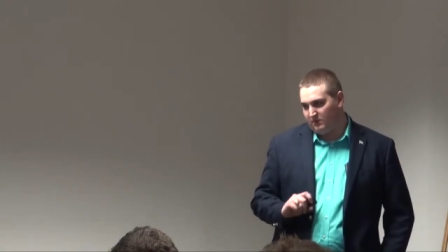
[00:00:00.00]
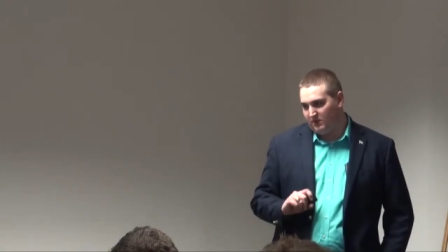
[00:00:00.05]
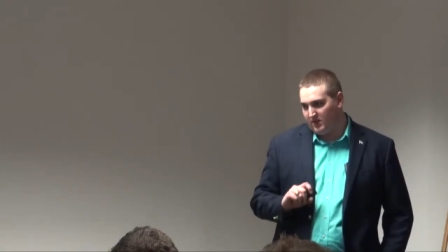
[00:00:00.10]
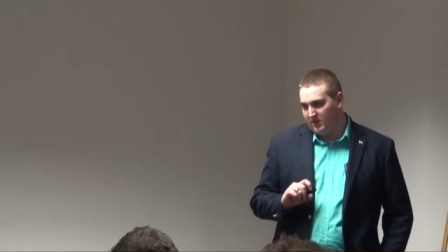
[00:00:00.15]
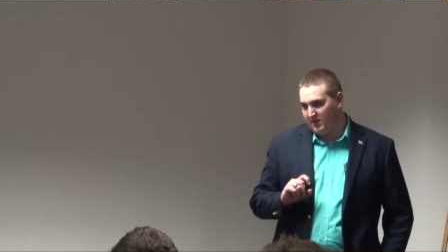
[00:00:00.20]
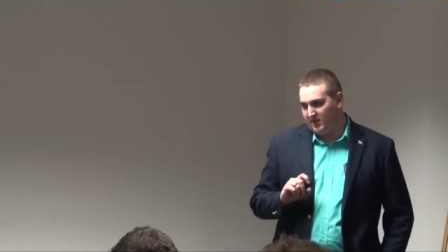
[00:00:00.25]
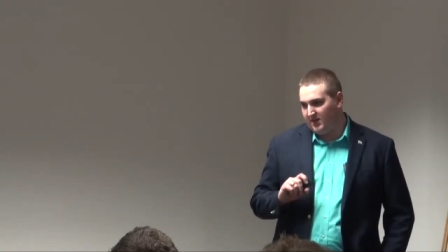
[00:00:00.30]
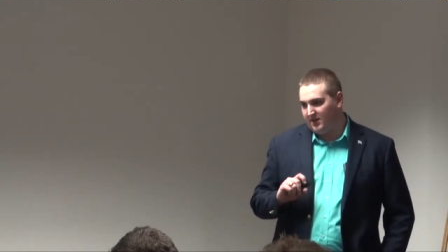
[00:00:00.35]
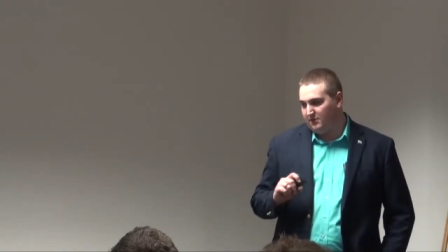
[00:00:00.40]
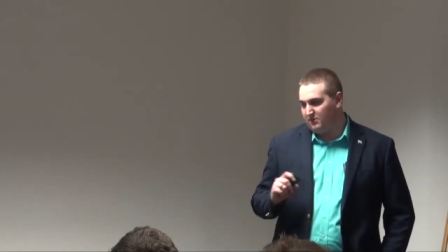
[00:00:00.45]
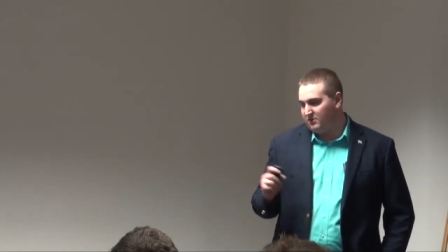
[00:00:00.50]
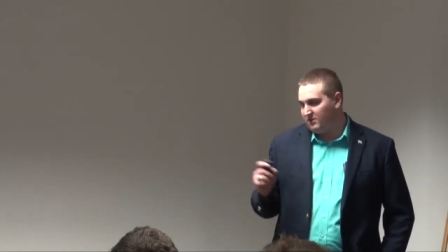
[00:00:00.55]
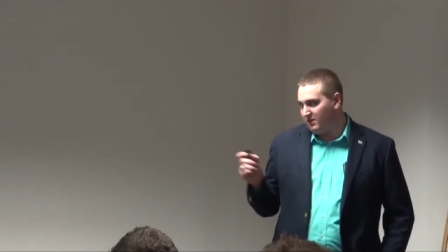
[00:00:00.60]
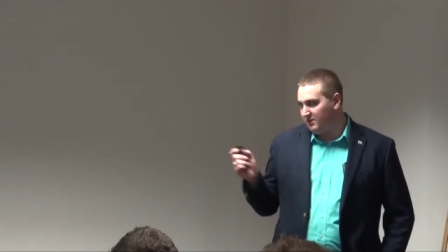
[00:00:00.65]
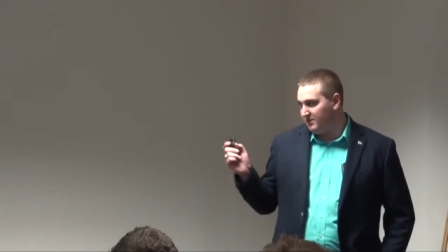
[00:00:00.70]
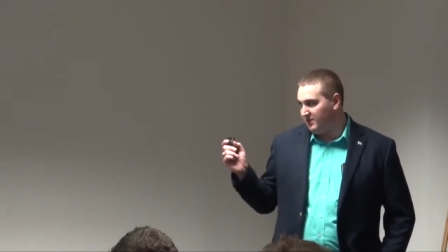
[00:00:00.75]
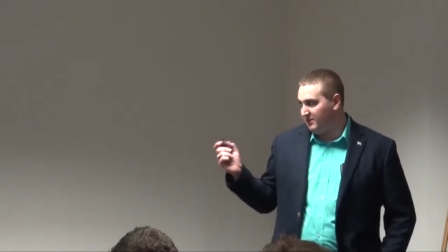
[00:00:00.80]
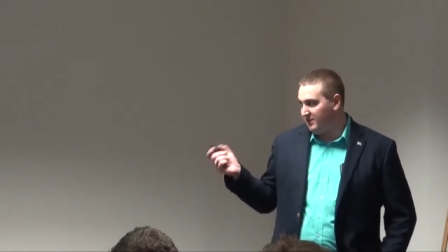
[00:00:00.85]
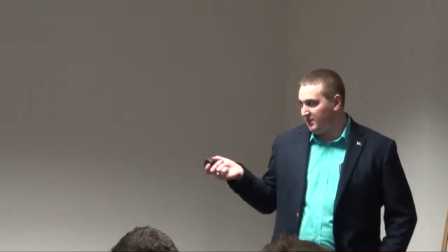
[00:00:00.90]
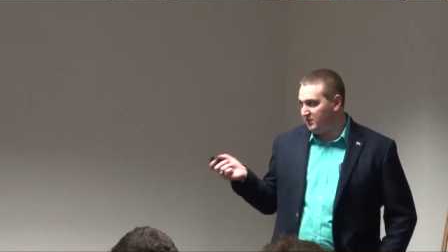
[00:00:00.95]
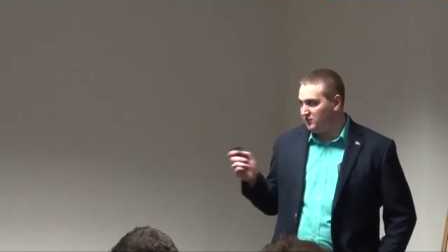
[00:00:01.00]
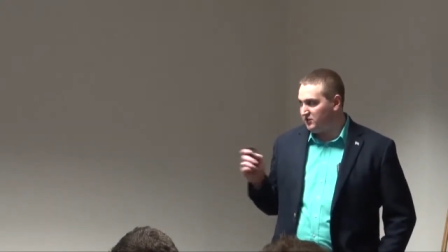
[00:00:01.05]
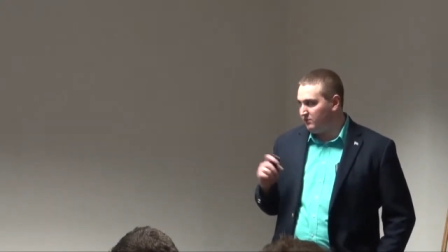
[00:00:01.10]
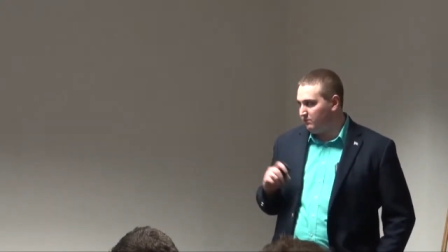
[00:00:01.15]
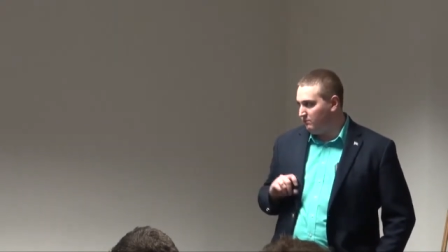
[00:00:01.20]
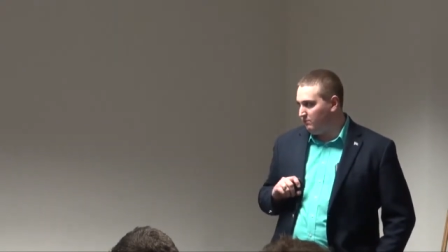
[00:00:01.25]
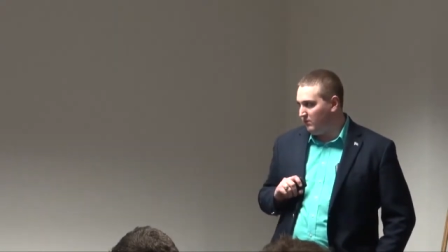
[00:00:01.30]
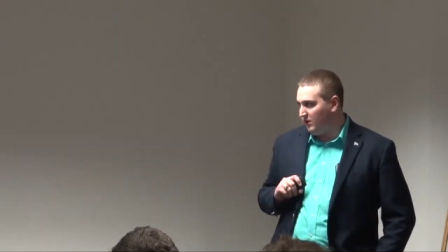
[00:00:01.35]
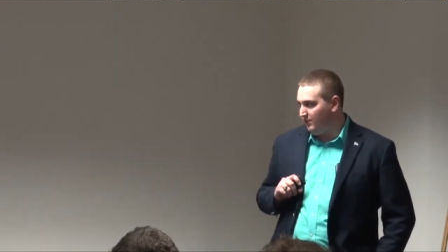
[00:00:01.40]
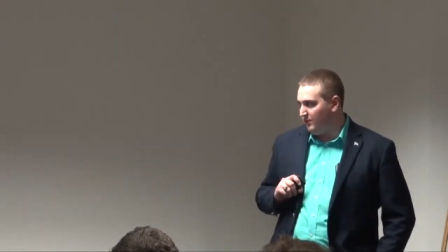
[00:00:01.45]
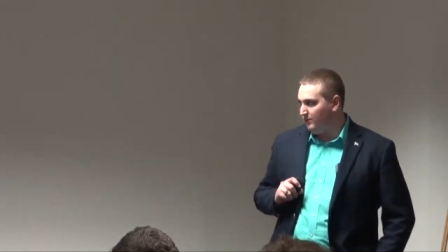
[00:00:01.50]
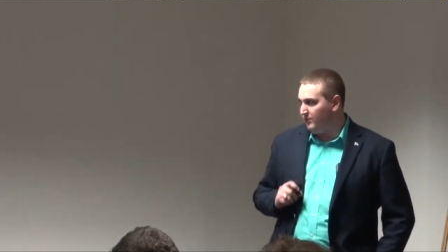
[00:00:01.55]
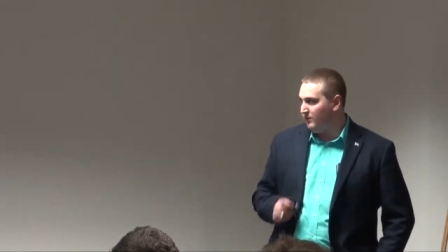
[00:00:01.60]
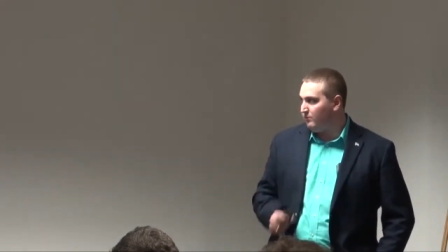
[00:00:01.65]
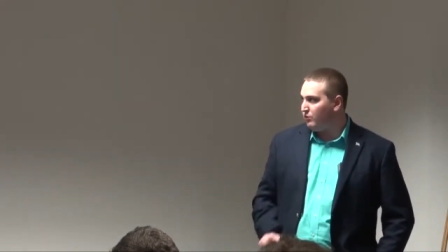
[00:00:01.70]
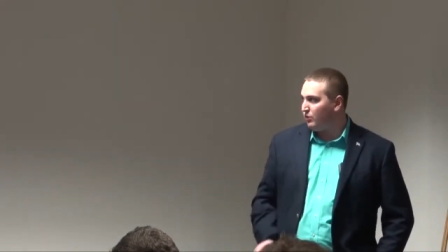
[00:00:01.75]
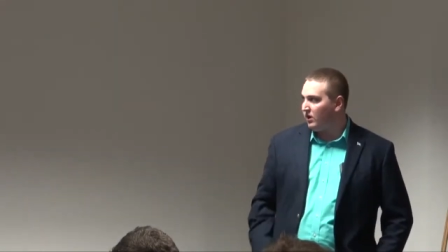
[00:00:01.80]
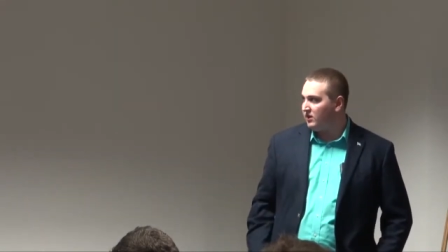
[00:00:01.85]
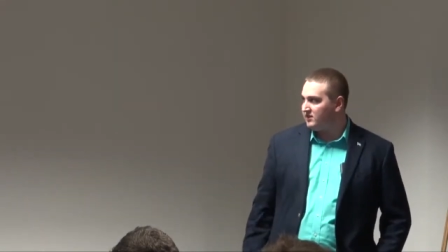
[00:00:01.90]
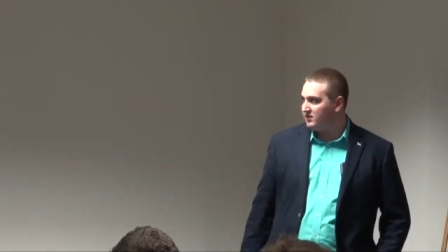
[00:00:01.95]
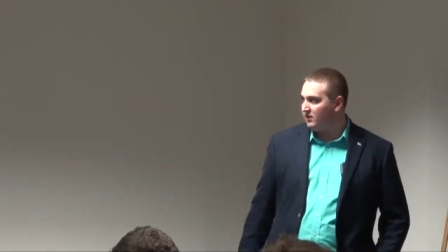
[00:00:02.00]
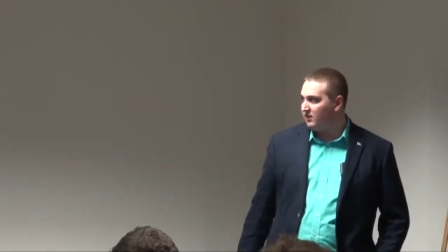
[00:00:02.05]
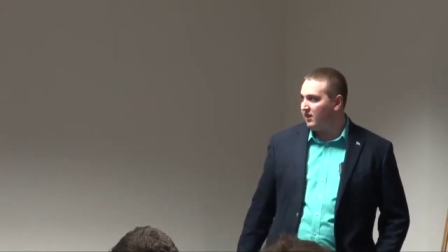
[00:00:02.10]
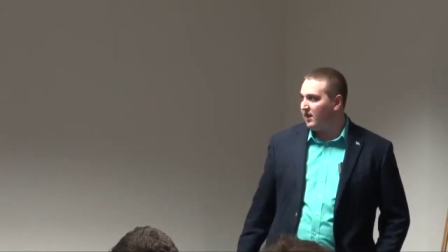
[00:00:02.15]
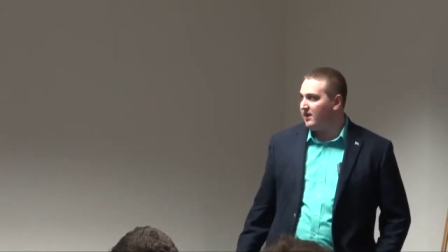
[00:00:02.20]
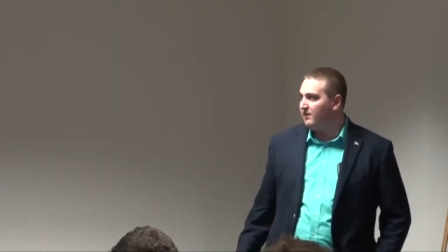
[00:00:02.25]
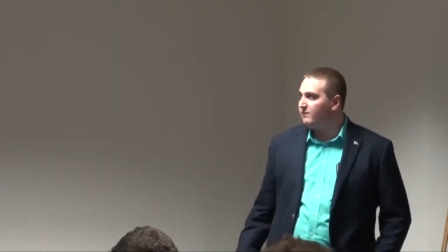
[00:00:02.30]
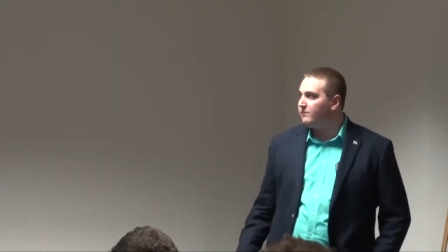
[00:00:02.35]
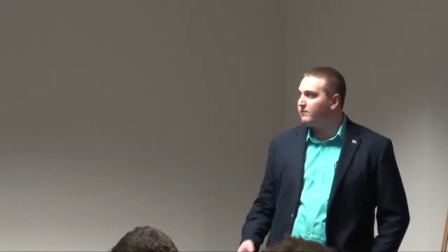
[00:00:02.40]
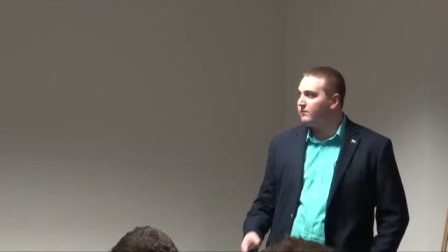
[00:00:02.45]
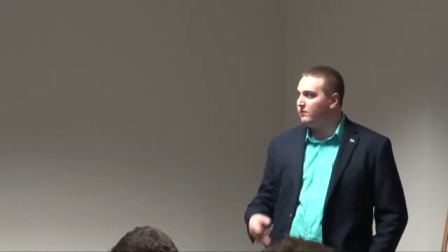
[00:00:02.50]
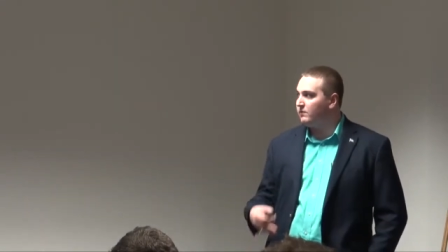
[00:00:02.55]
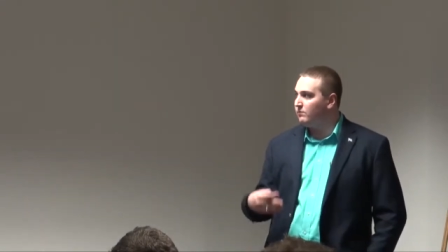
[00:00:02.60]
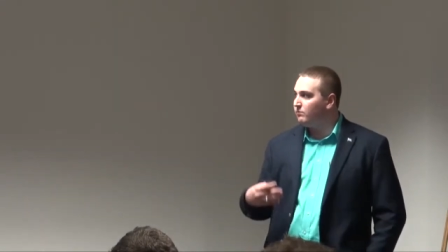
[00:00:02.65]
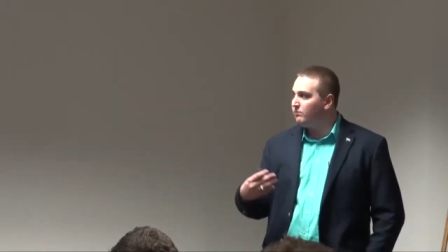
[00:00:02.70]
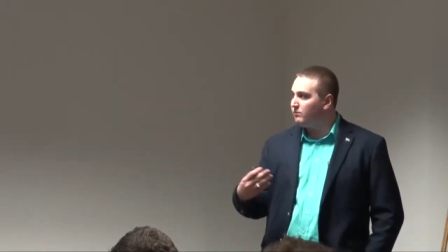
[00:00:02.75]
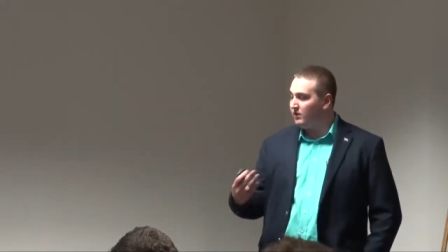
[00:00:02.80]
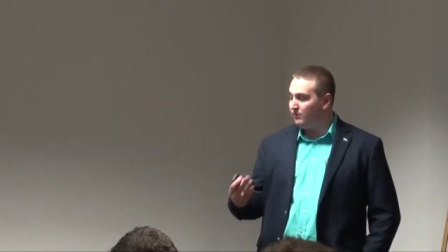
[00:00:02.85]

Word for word: and I thought that these should maybe be brought to light for